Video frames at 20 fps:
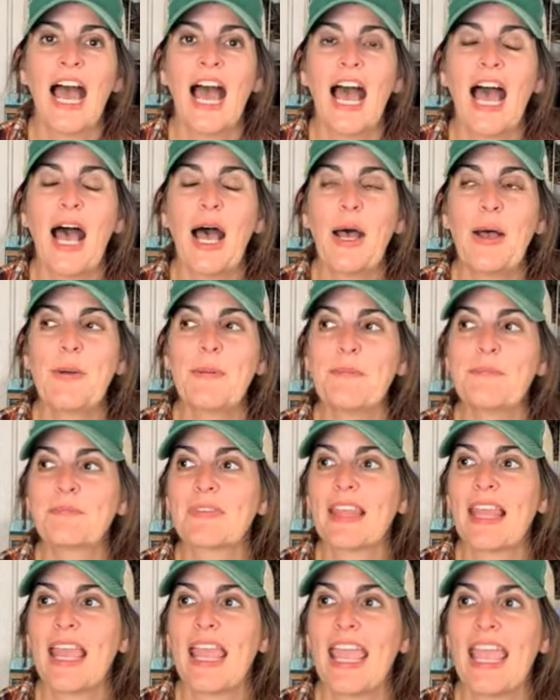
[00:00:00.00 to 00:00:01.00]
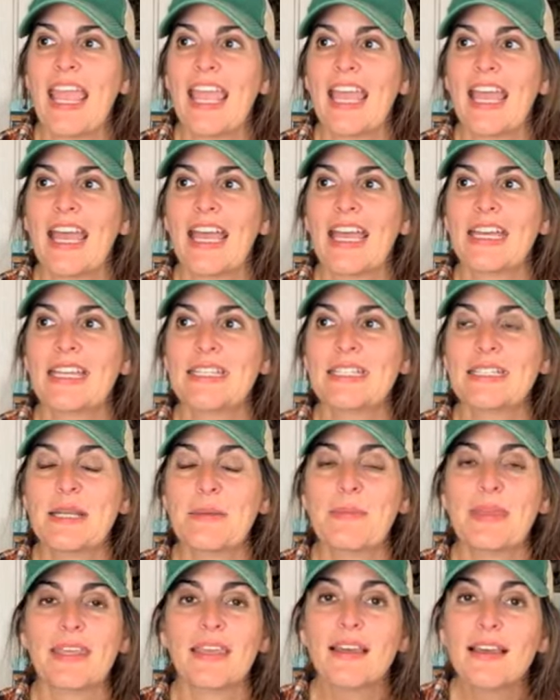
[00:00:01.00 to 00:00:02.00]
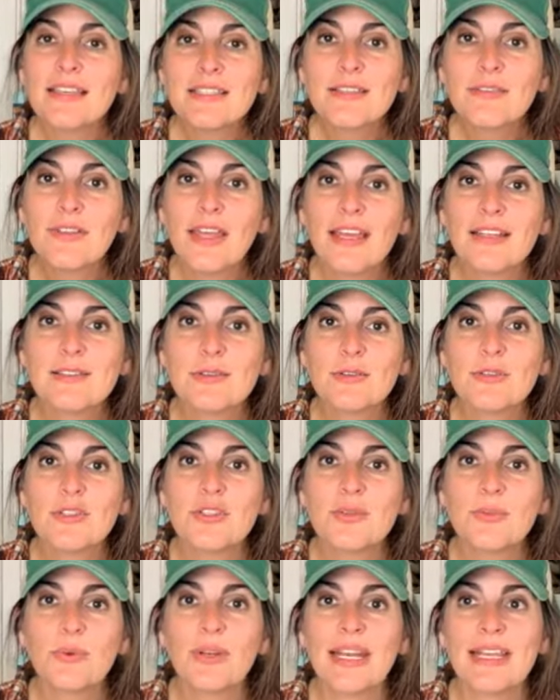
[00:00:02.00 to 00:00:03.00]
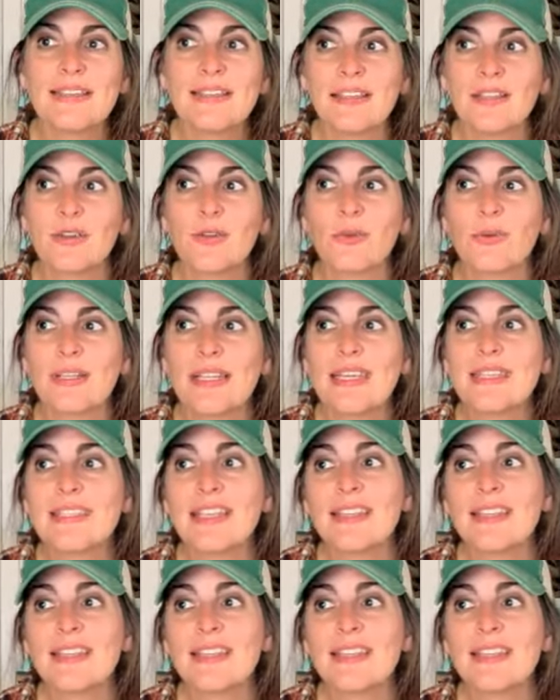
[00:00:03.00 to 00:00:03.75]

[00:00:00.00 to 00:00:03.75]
Um, and because of that, so she was a new release.